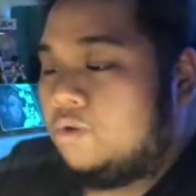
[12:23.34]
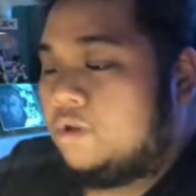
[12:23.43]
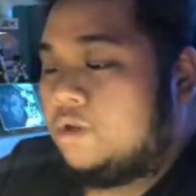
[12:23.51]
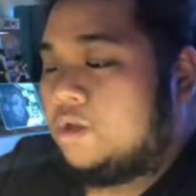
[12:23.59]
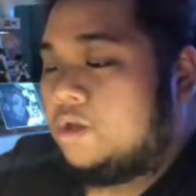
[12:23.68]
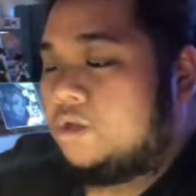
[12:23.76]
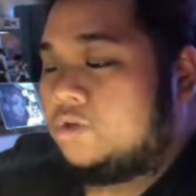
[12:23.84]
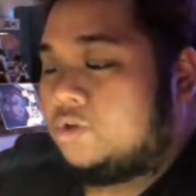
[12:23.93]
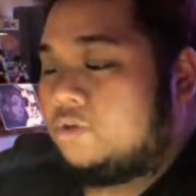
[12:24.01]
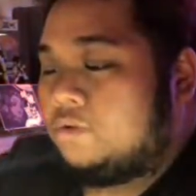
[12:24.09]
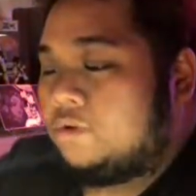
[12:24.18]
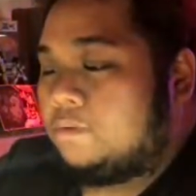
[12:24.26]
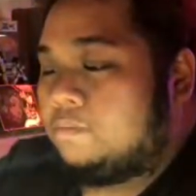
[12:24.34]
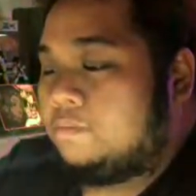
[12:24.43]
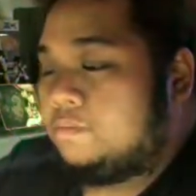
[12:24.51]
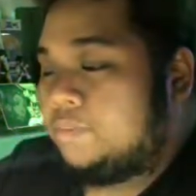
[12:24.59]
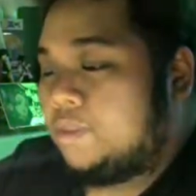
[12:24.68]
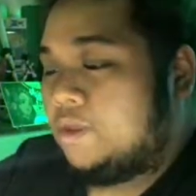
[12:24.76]
Cherub.
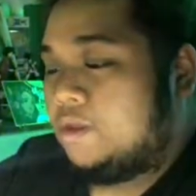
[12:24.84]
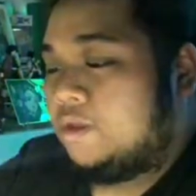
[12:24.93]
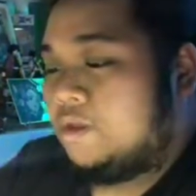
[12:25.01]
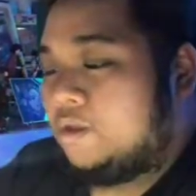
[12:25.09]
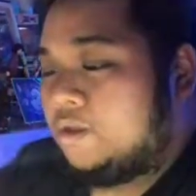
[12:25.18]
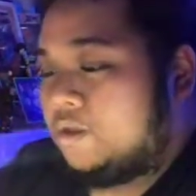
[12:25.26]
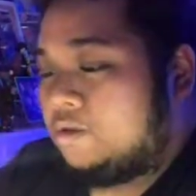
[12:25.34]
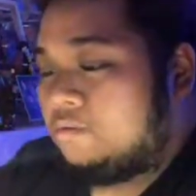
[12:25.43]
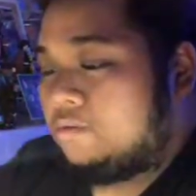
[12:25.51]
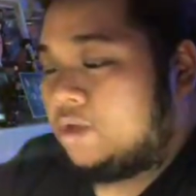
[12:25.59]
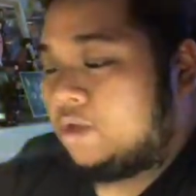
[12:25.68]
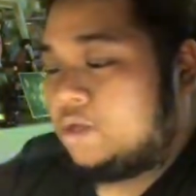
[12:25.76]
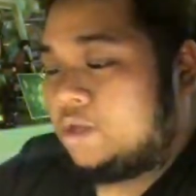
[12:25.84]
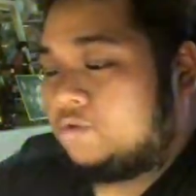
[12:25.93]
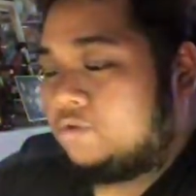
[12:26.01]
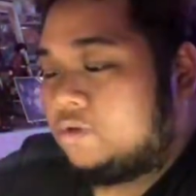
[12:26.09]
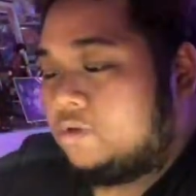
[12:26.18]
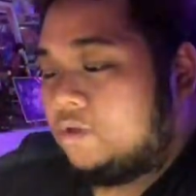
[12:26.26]
Cool, we got a Kingdra,
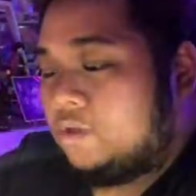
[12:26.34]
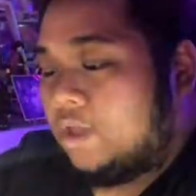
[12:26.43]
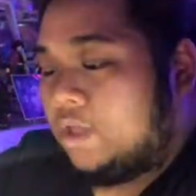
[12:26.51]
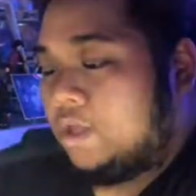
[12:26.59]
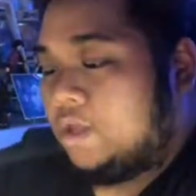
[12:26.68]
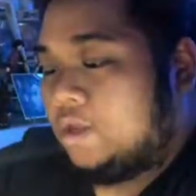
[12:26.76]
and